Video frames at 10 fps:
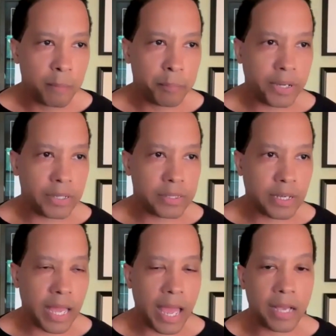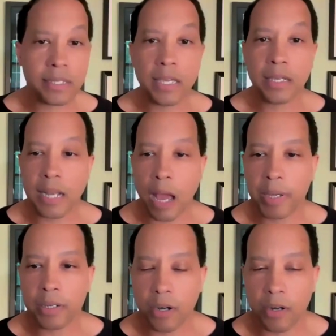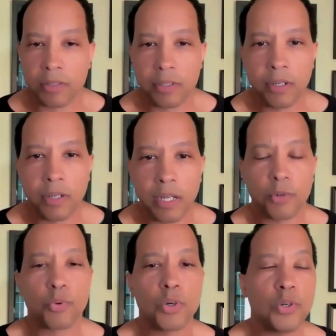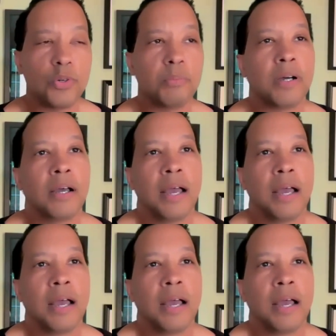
But as the economic nerds in the room,